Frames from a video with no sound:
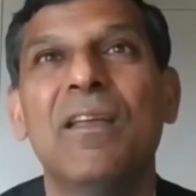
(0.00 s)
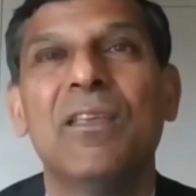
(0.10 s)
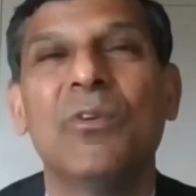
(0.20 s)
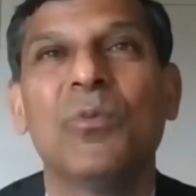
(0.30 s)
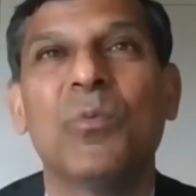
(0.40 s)

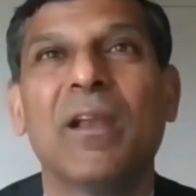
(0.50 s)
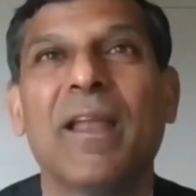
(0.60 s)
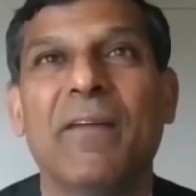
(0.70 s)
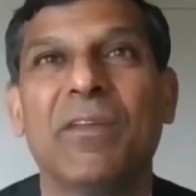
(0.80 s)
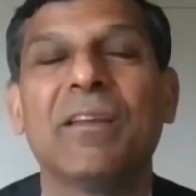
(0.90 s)
you will
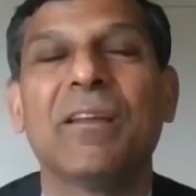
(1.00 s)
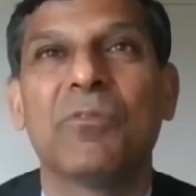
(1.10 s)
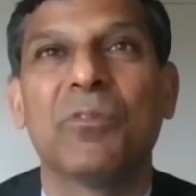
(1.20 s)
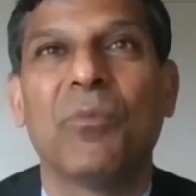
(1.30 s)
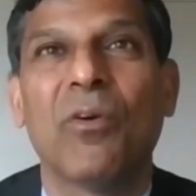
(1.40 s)
have
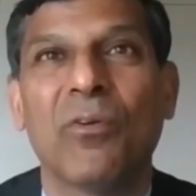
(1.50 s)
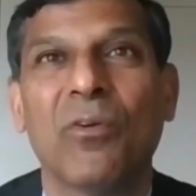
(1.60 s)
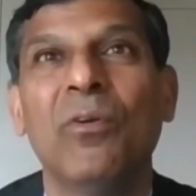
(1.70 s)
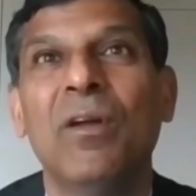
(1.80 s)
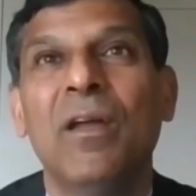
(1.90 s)
income
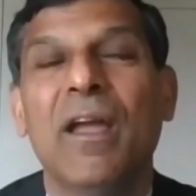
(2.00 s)
tomorrow.